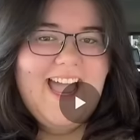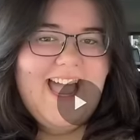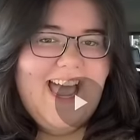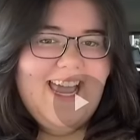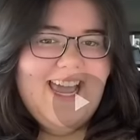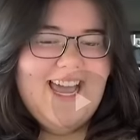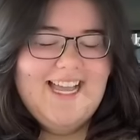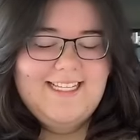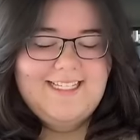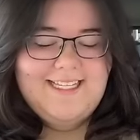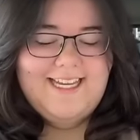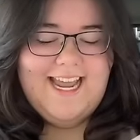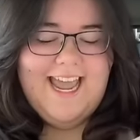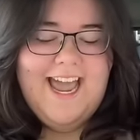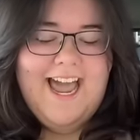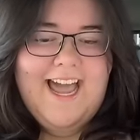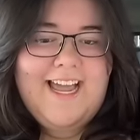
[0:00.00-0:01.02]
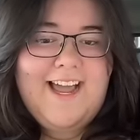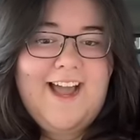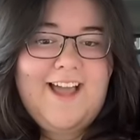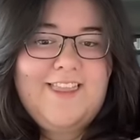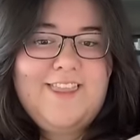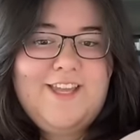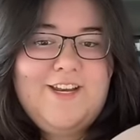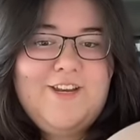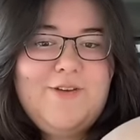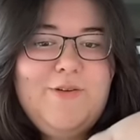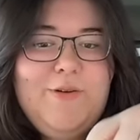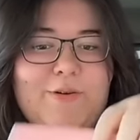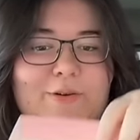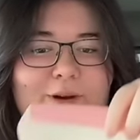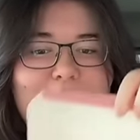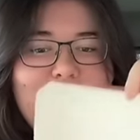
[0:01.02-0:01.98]
guys, today I got the
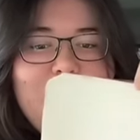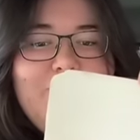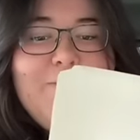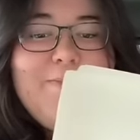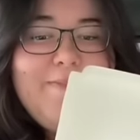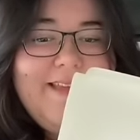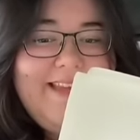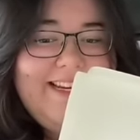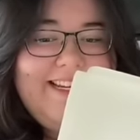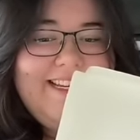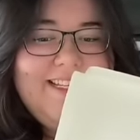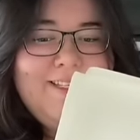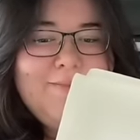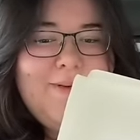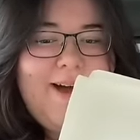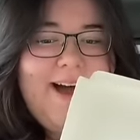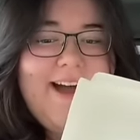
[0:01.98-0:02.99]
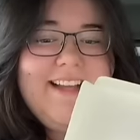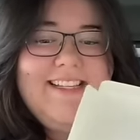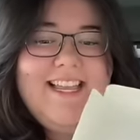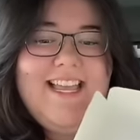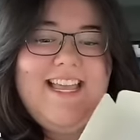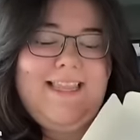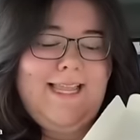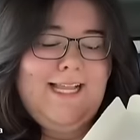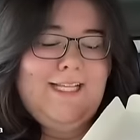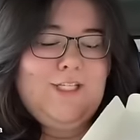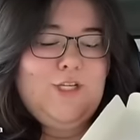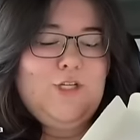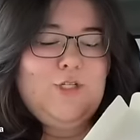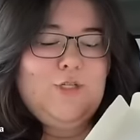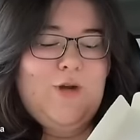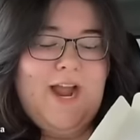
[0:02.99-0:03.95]
new Crumbl Minis box and
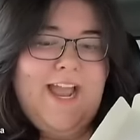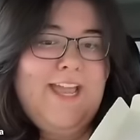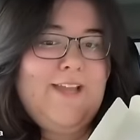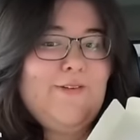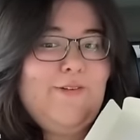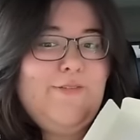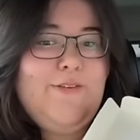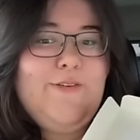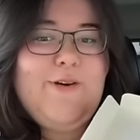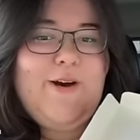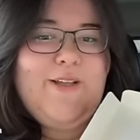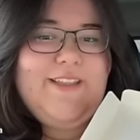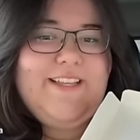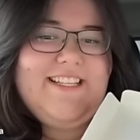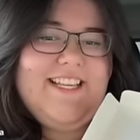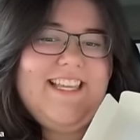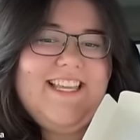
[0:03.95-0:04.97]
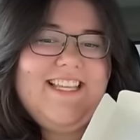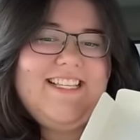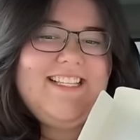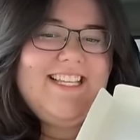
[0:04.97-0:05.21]
let's try and review all these cookies